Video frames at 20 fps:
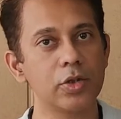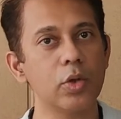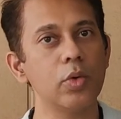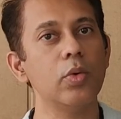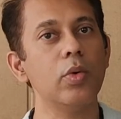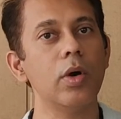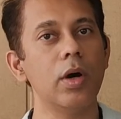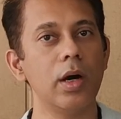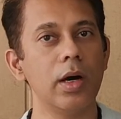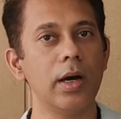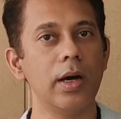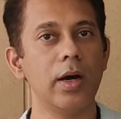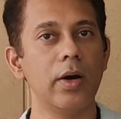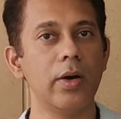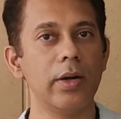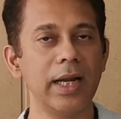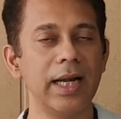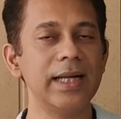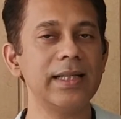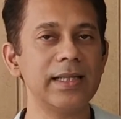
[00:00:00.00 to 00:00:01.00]
So
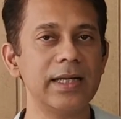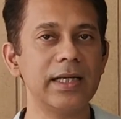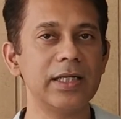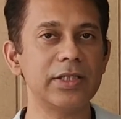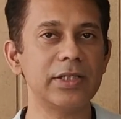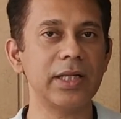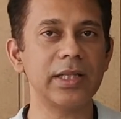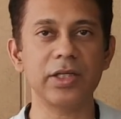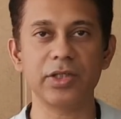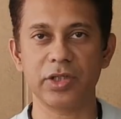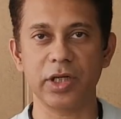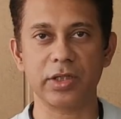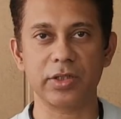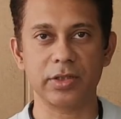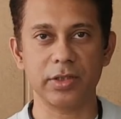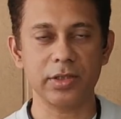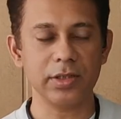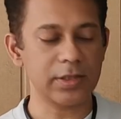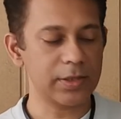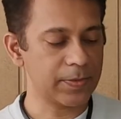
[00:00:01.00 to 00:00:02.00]
let us understand the
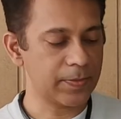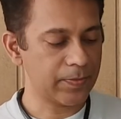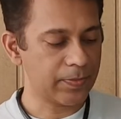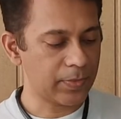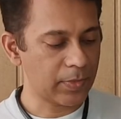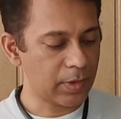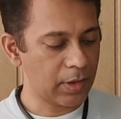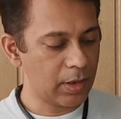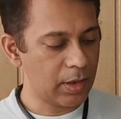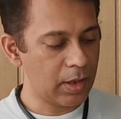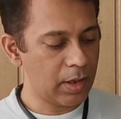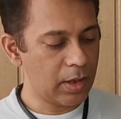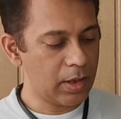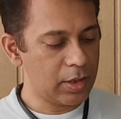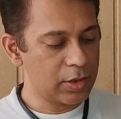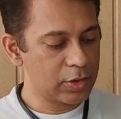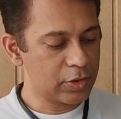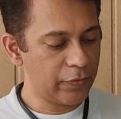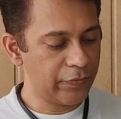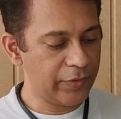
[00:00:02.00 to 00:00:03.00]
structures.
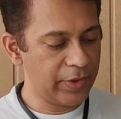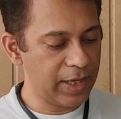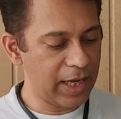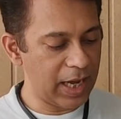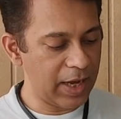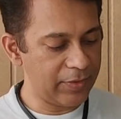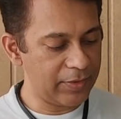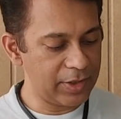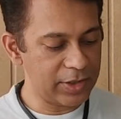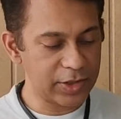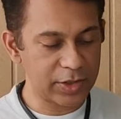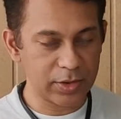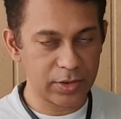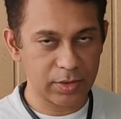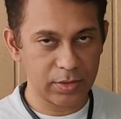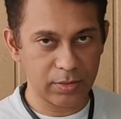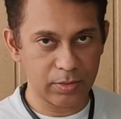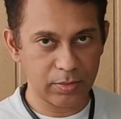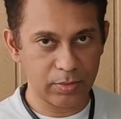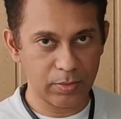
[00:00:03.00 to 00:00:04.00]
So we have
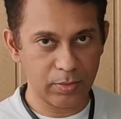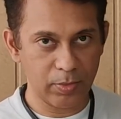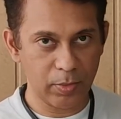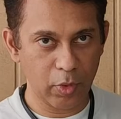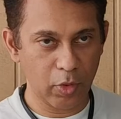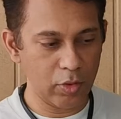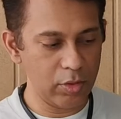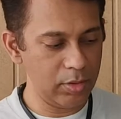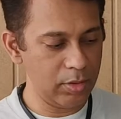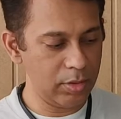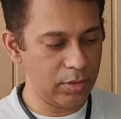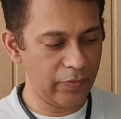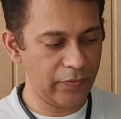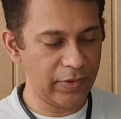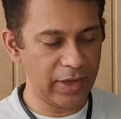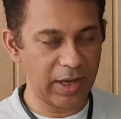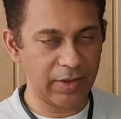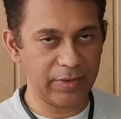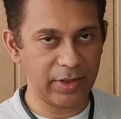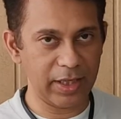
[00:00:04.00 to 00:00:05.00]
this bone,
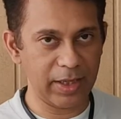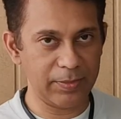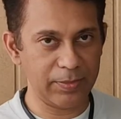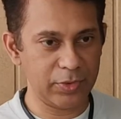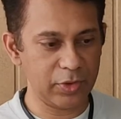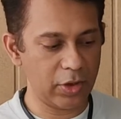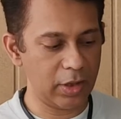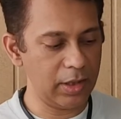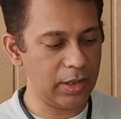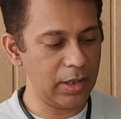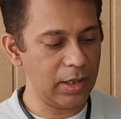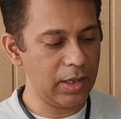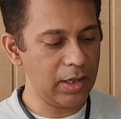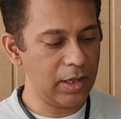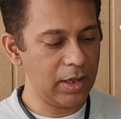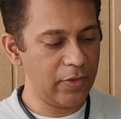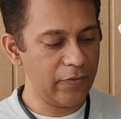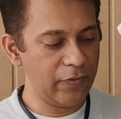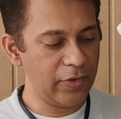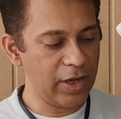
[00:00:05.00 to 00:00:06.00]
we have the hip joint,
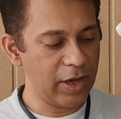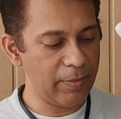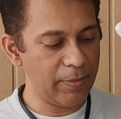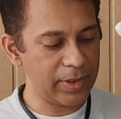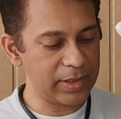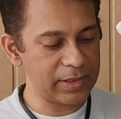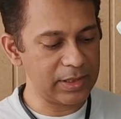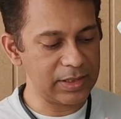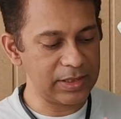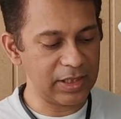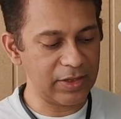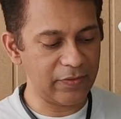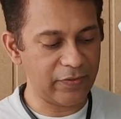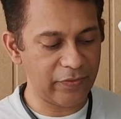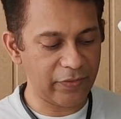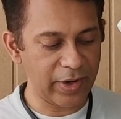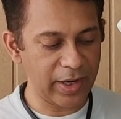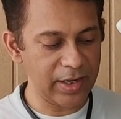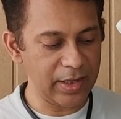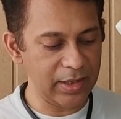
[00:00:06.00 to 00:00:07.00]
we have muscles in
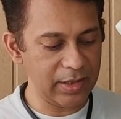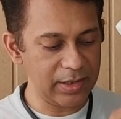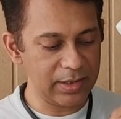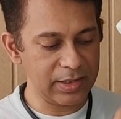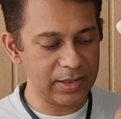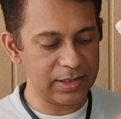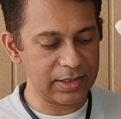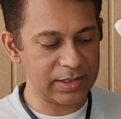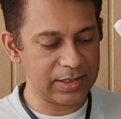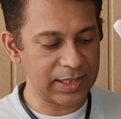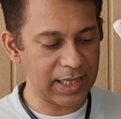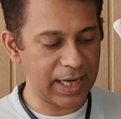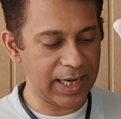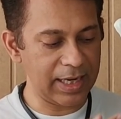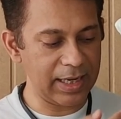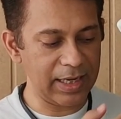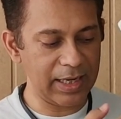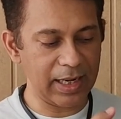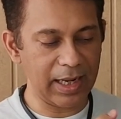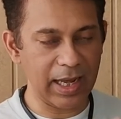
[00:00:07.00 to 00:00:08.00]
front,
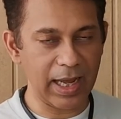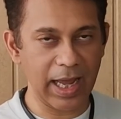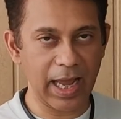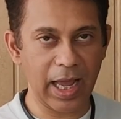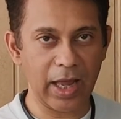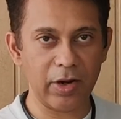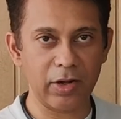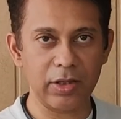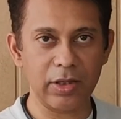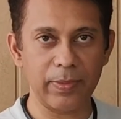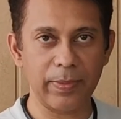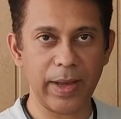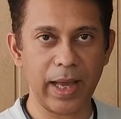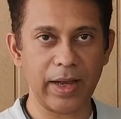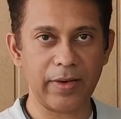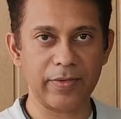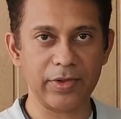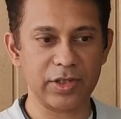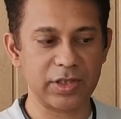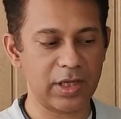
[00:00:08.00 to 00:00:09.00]
side and on the
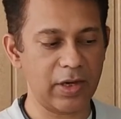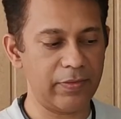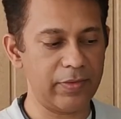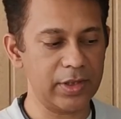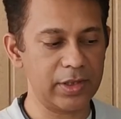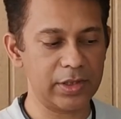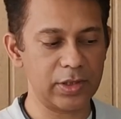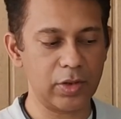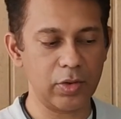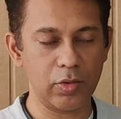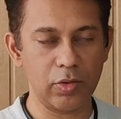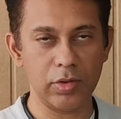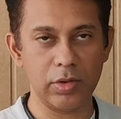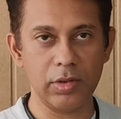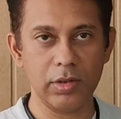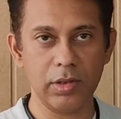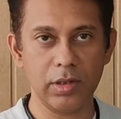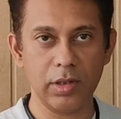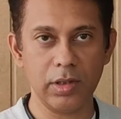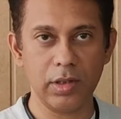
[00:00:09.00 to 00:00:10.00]
back which covers the
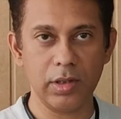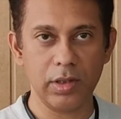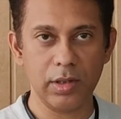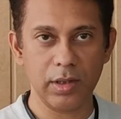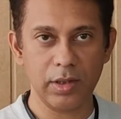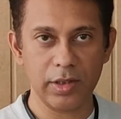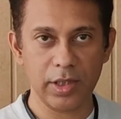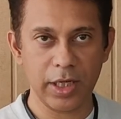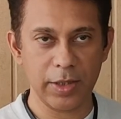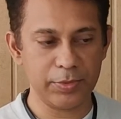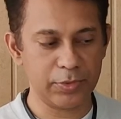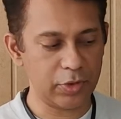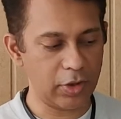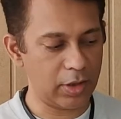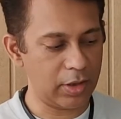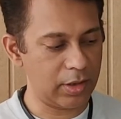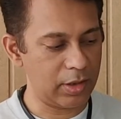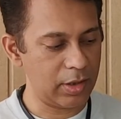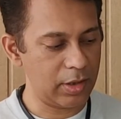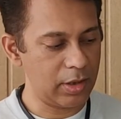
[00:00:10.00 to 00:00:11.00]
whole hip
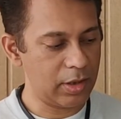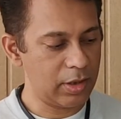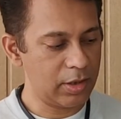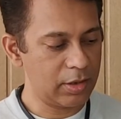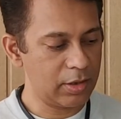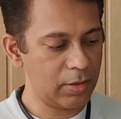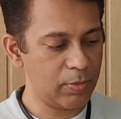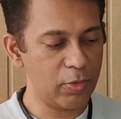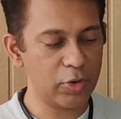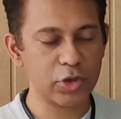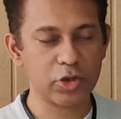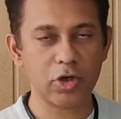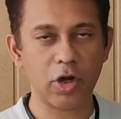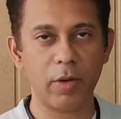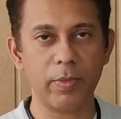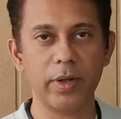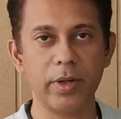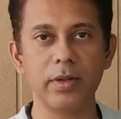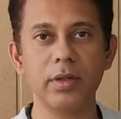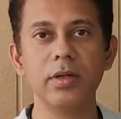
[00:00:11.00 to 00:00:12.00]
joint. The most
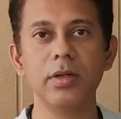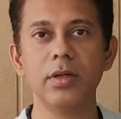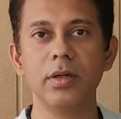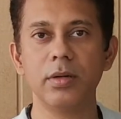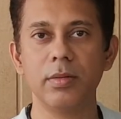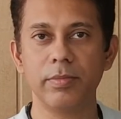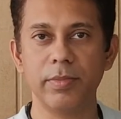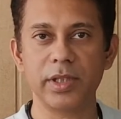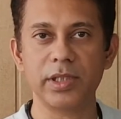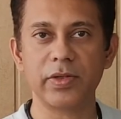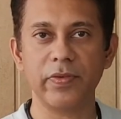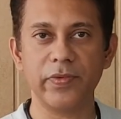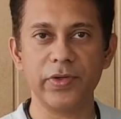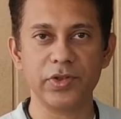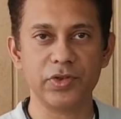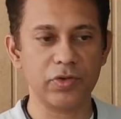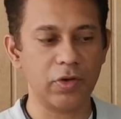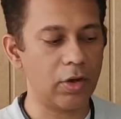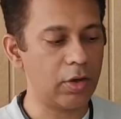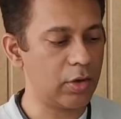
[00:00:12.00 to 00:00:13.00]
common muscle
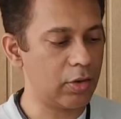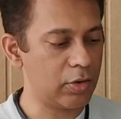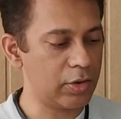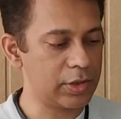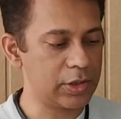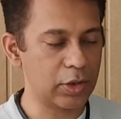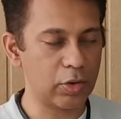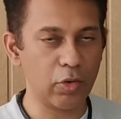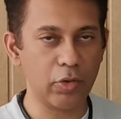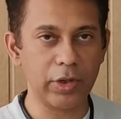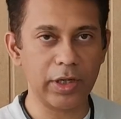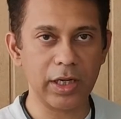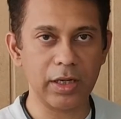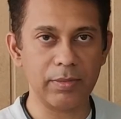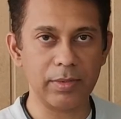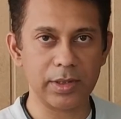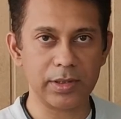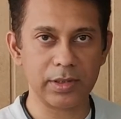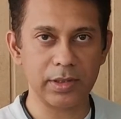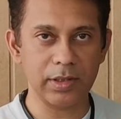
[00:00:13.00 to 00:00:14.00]
which you all know is the
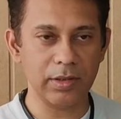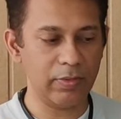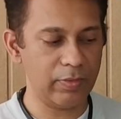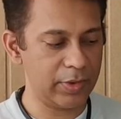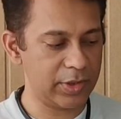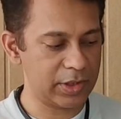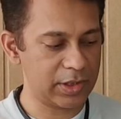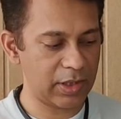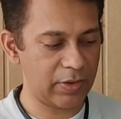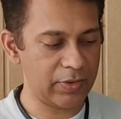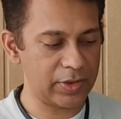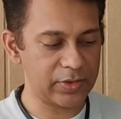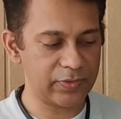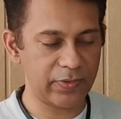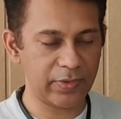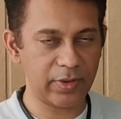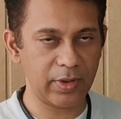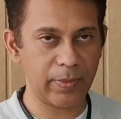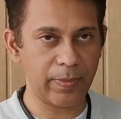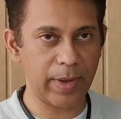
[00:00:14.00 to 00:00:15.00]
gluteal muscle which covers
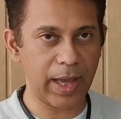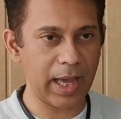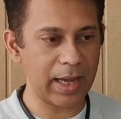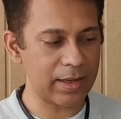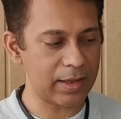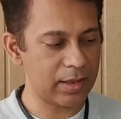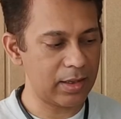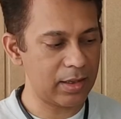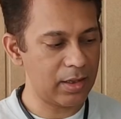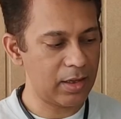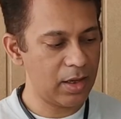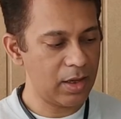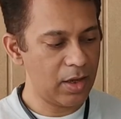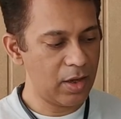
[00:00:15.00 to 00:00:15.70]
from the back.